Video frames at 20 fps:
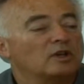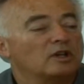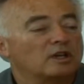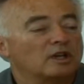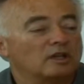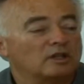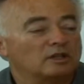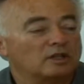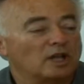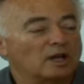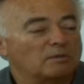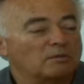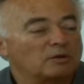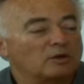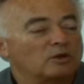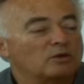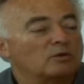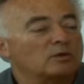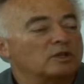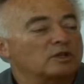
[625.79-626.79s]
And
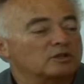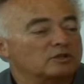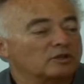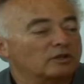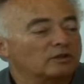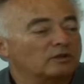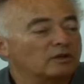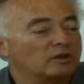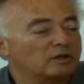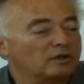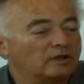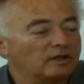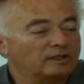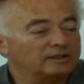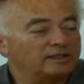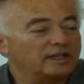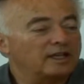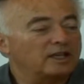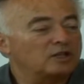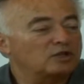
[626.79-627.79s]
w is the
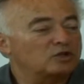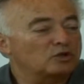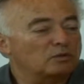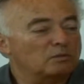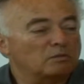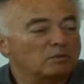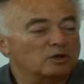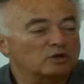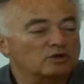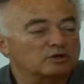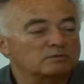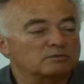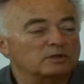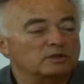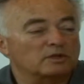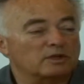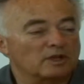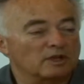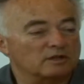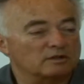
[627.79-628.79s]
range
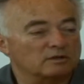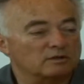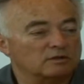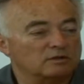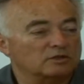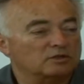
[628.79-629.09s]
measurement error.